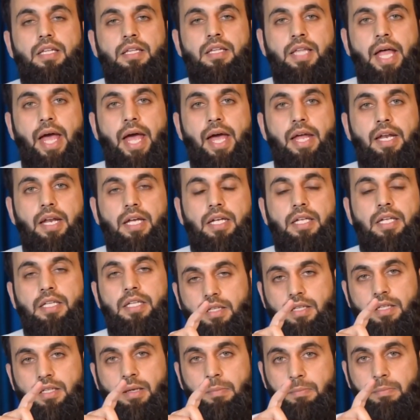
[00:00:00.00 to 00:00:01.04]
that
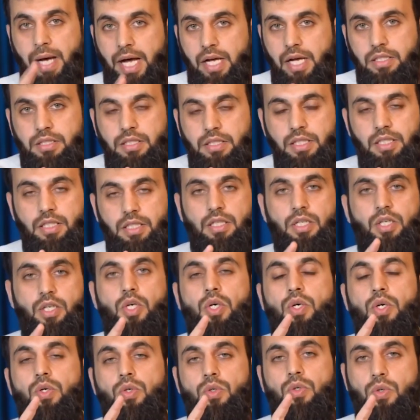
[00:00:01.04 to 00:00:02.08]
the Mahdi
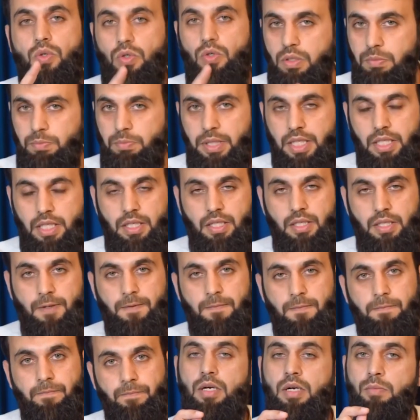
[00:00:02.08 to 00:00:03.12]
could be
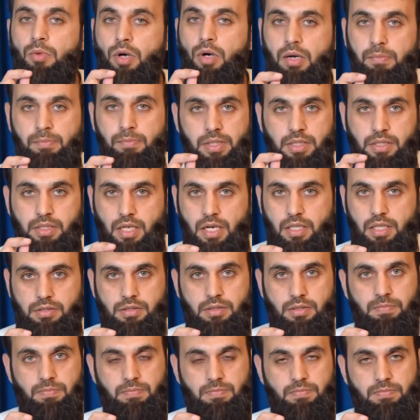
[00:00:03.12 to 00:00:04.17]
Muhammad
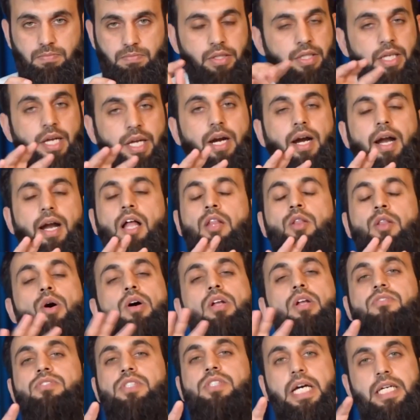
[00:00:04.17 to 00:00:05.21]
Qasim. there are a
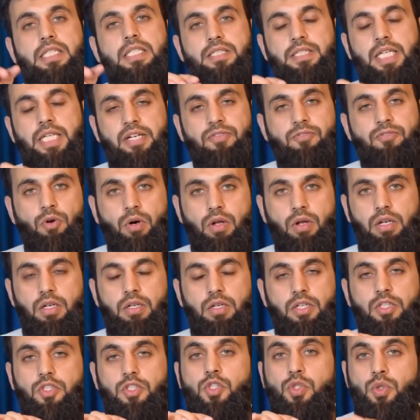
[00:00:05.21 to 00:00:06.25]
lot of signs that fall
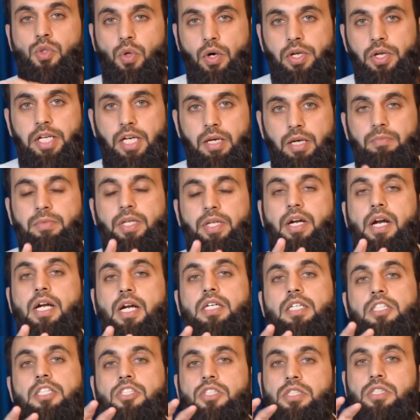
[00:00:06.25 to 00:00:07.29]
true on him. There
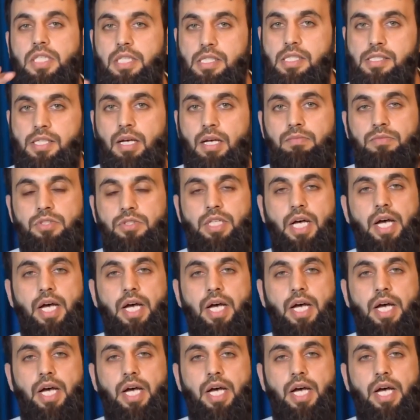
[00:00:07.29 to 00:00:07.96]
are still some